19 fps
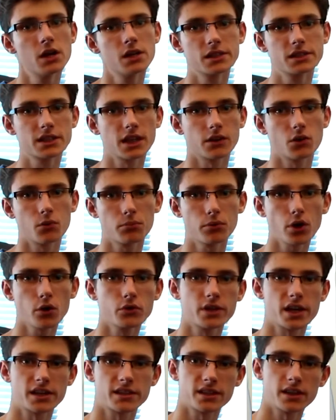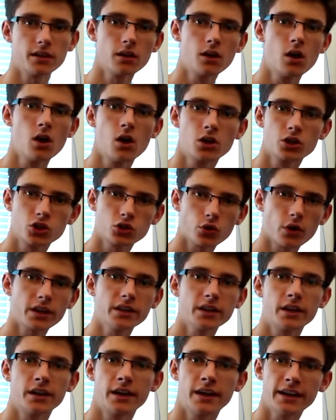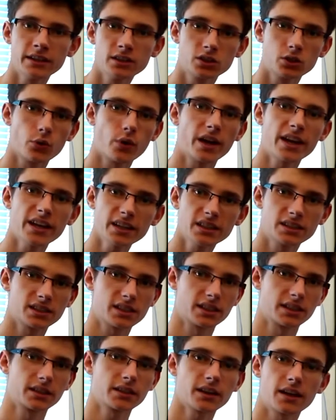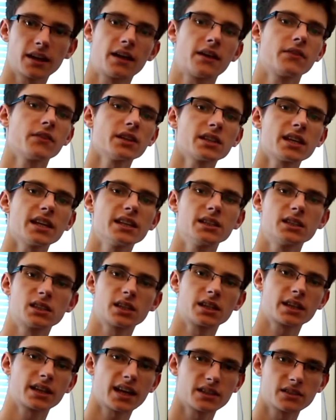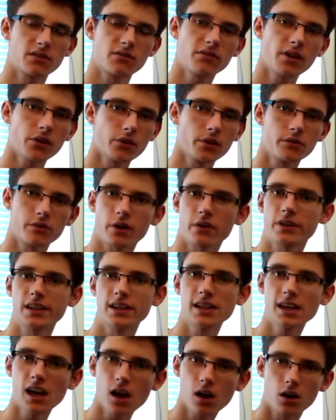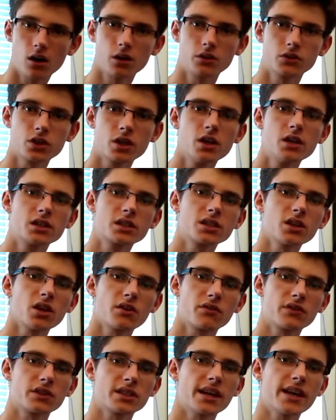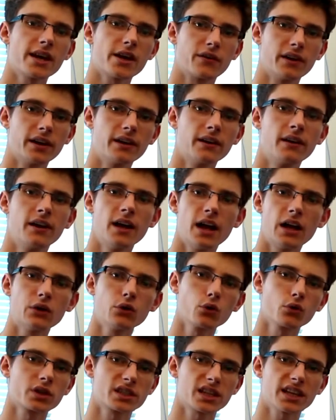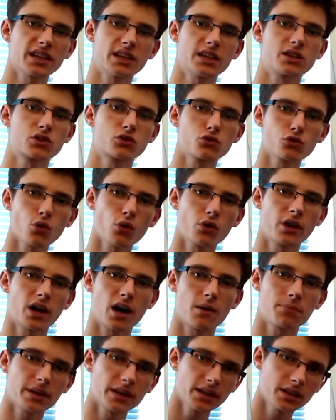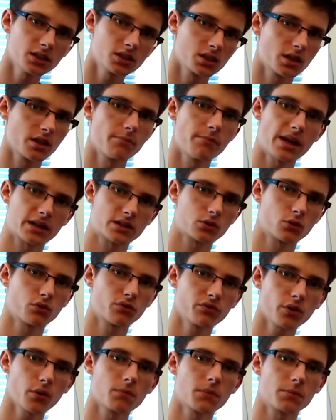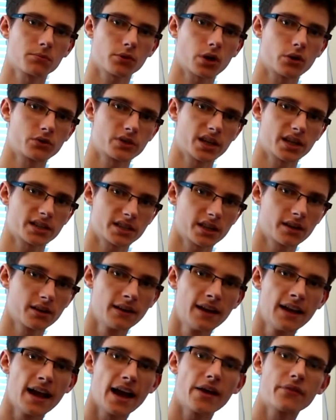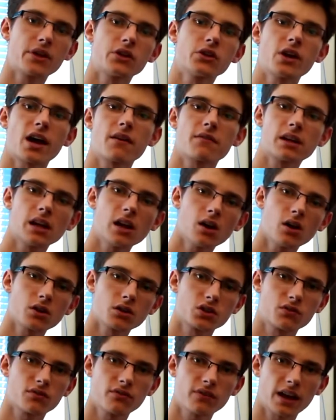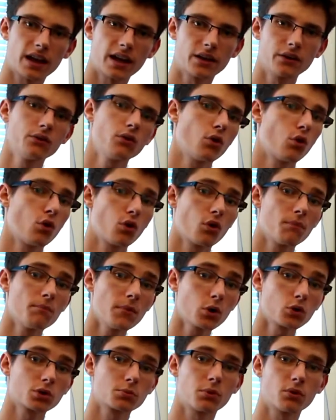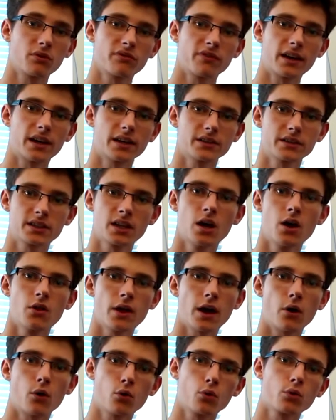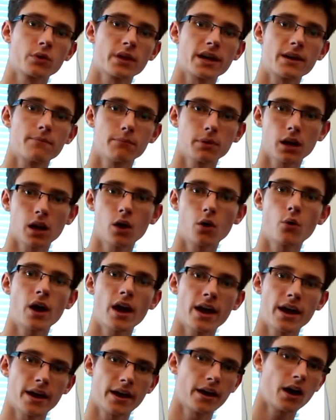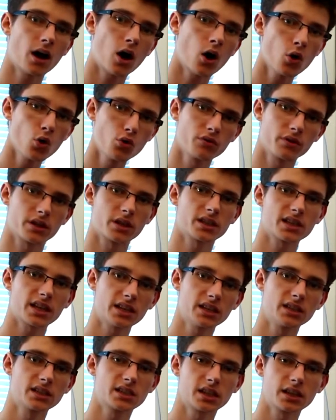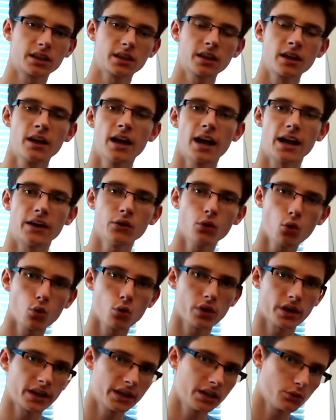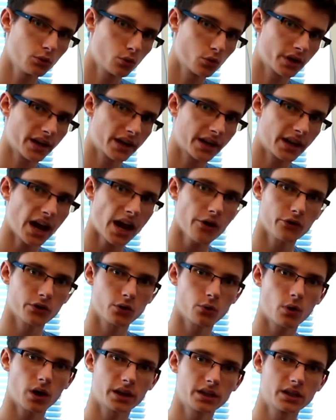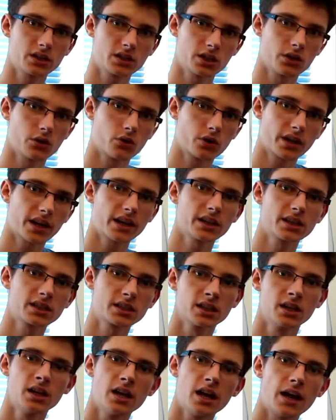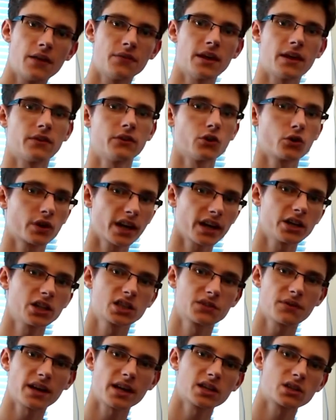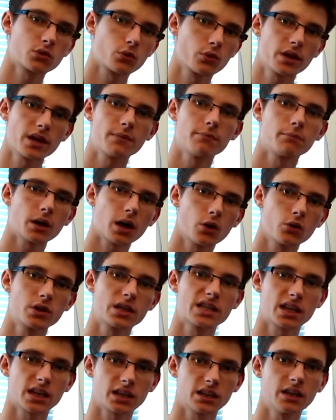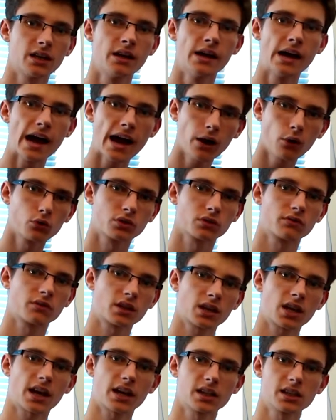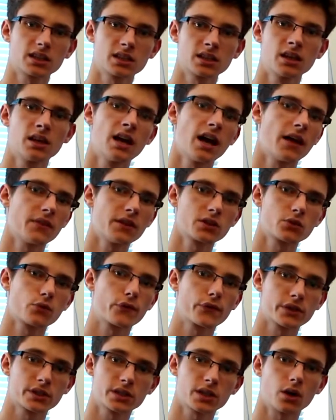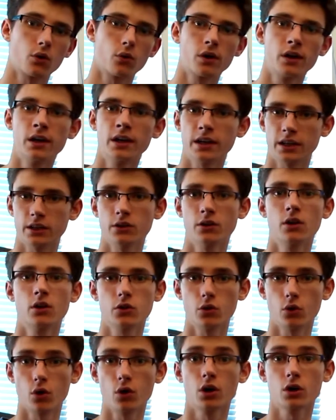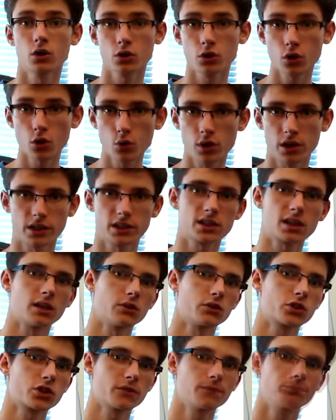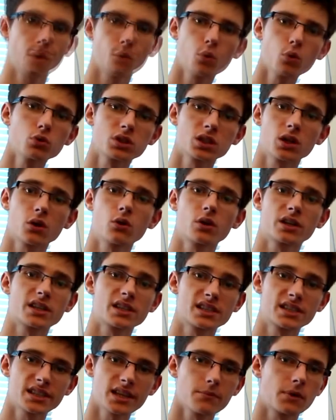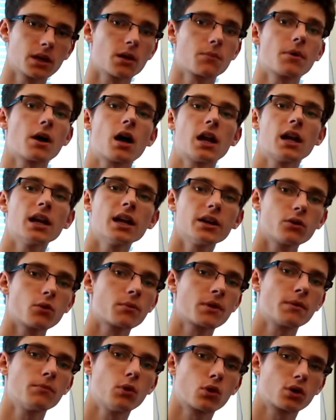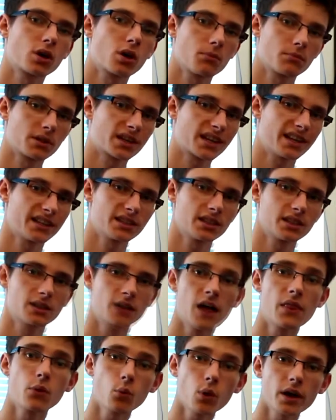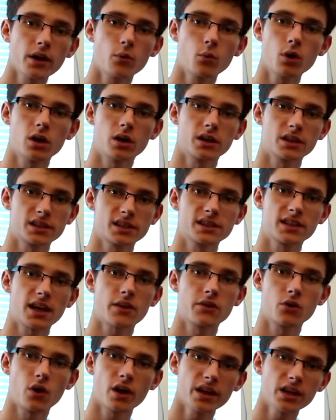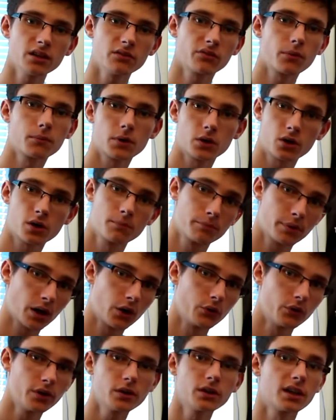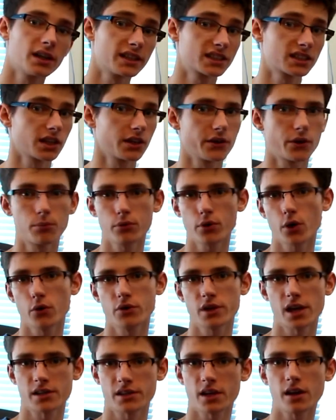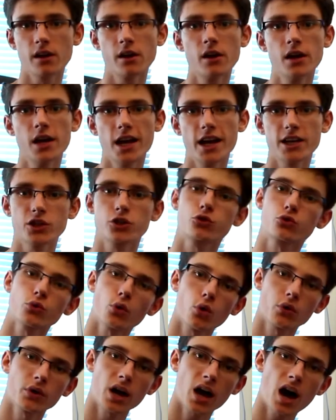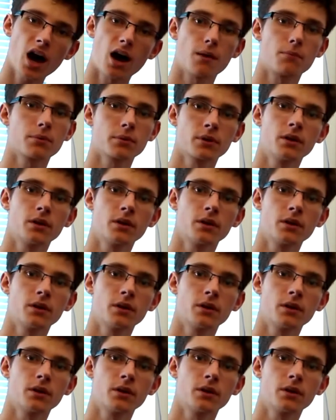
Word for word: so your processor, straight into a heatsink and this heatsink has a very very large surface area and all this heat is drawn up into the metal from the processor and then you have a large fan or multiple fans that will then blow air over this heatsink and all the heat will get carried away into your case and then your case fans will then blow this heat out of the case and this will result in your cooling solution. Now water cooling is similar but a little bit more complicated. And the way it works is that your heat from your component, let's say your processor, is drawn up